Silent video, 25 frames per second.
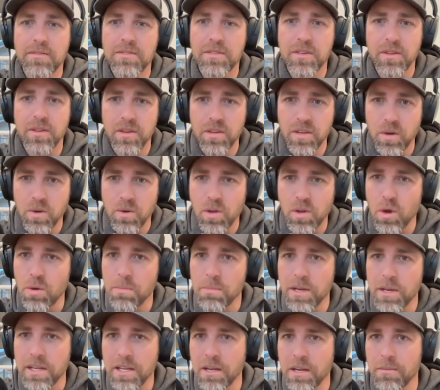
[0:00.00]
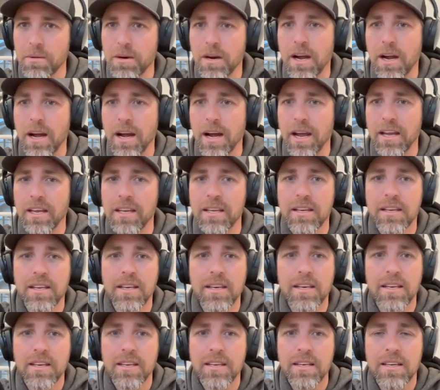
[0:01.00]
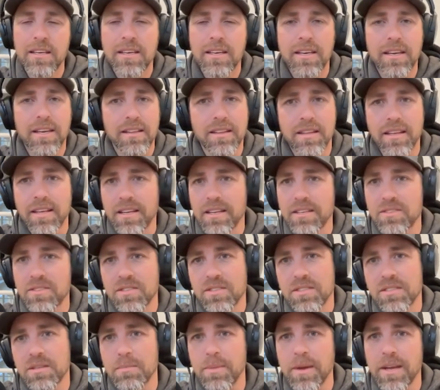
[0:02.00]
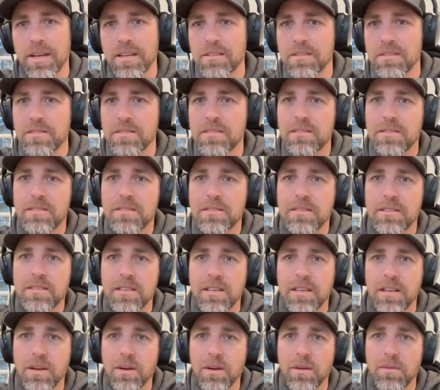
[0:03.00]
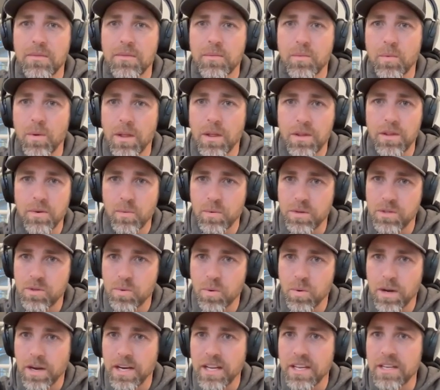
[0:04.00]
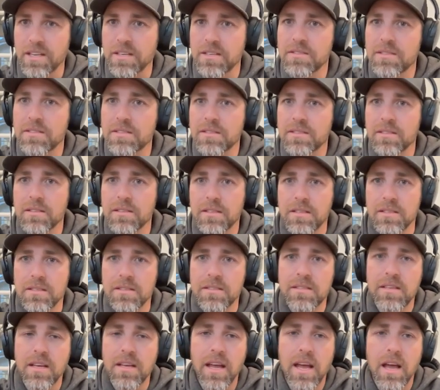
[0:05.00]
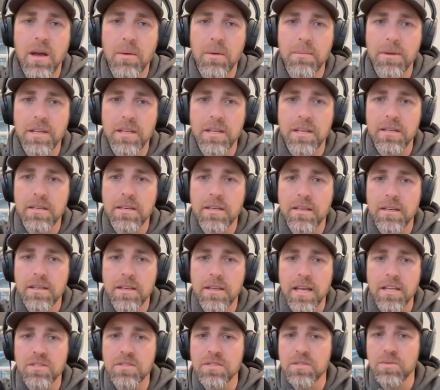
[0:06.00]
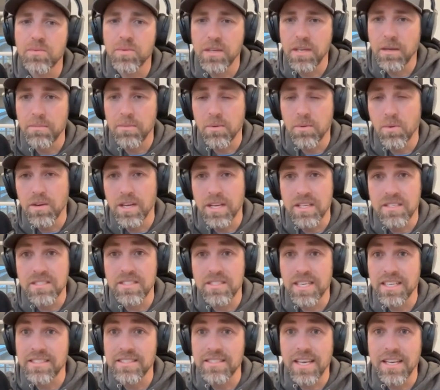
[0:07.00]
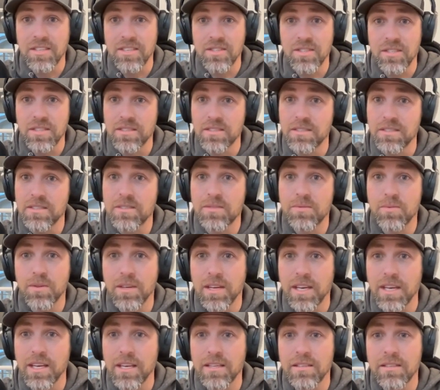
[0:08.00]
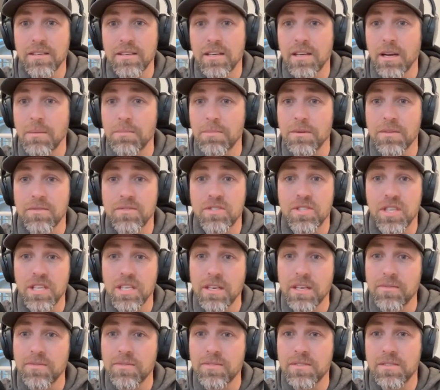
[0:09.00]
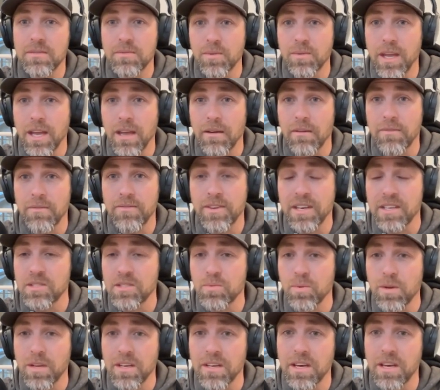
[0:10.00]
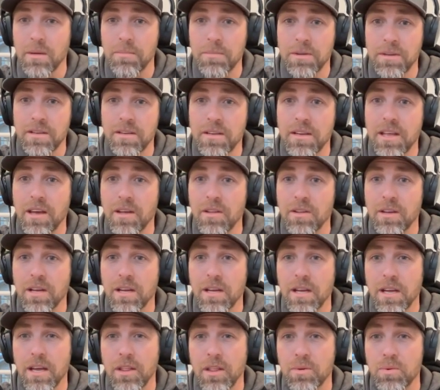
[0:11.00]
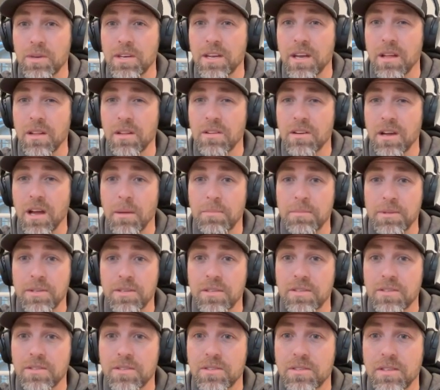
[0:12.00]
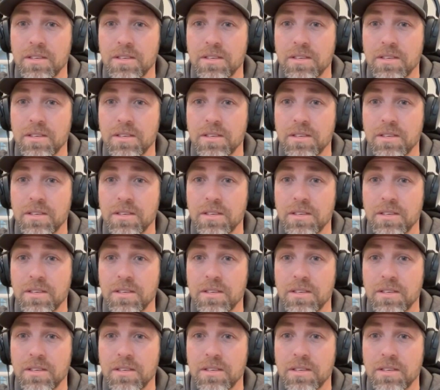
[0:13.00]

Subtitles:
So they'll go low, medium, or high, and then it just depends, which one it is to how many engines we get. But we'll get 6 engines. We'll get a couple of chiefs. We have fixed wing coming, 3 helicopters.